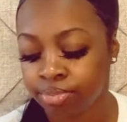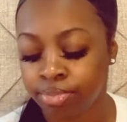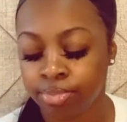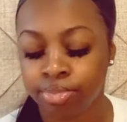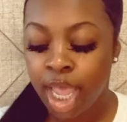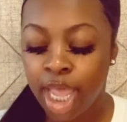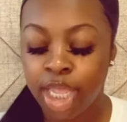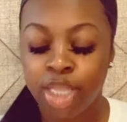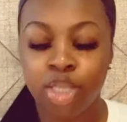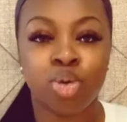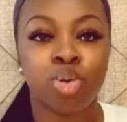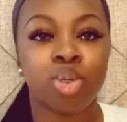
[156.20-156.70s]

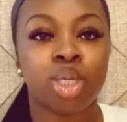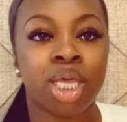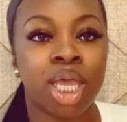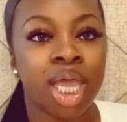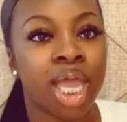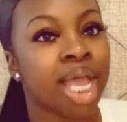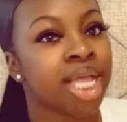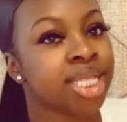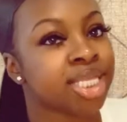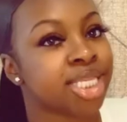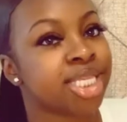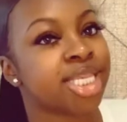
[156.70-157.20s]
And you
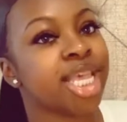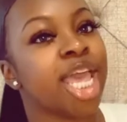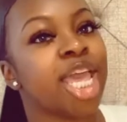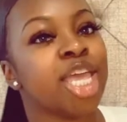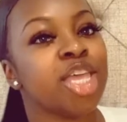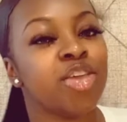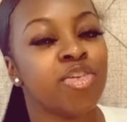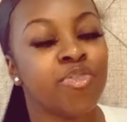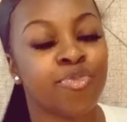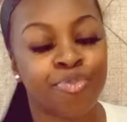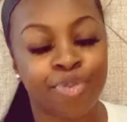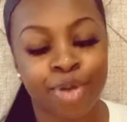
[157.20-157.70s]
can't say
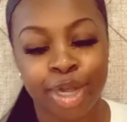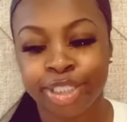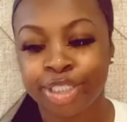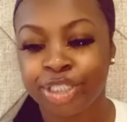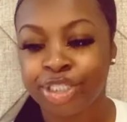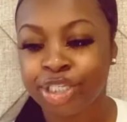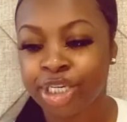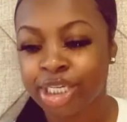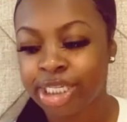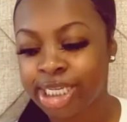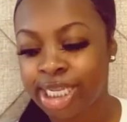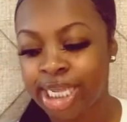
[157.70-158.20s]
you've
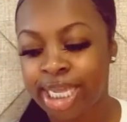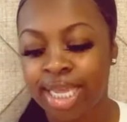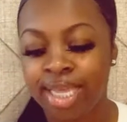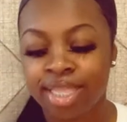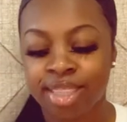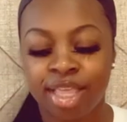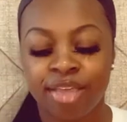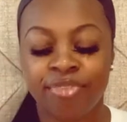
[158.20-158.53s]
brushed your teeth